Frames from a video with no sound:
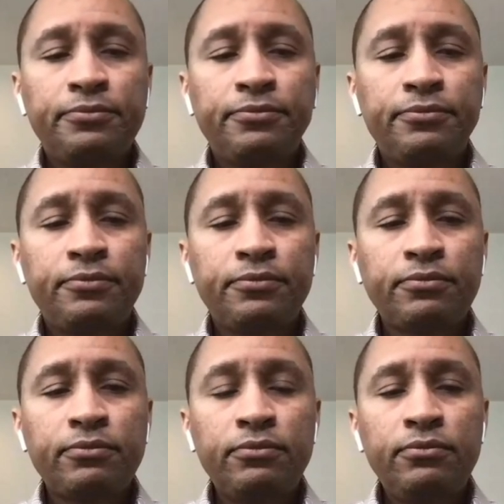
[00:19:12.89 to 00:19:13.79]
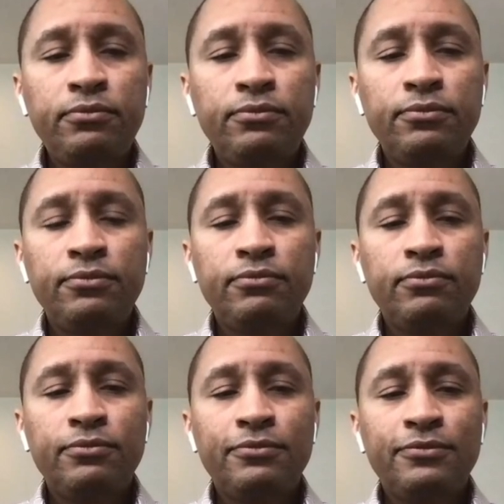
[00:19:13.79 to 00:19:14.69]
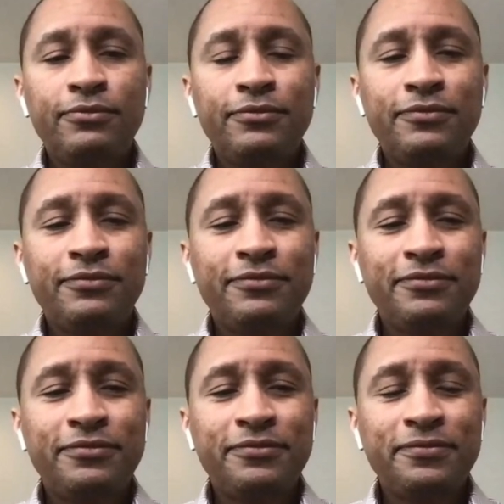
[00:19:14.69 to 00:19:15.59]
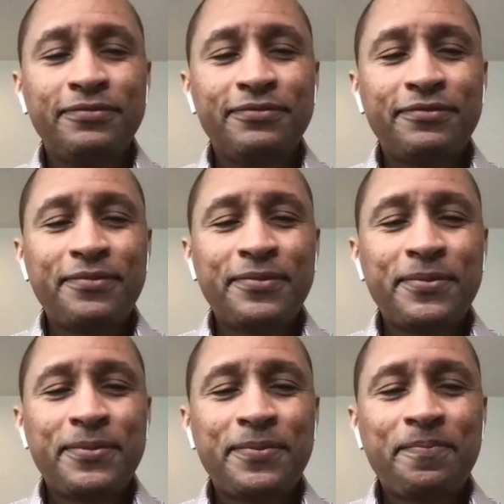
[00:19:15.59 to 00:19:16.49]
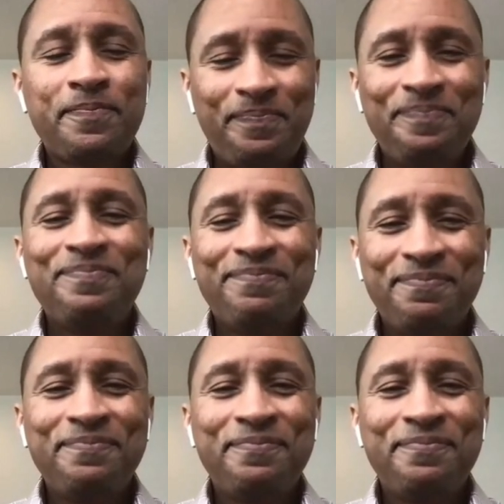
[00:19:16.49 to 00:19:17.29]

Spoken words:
(not speaking)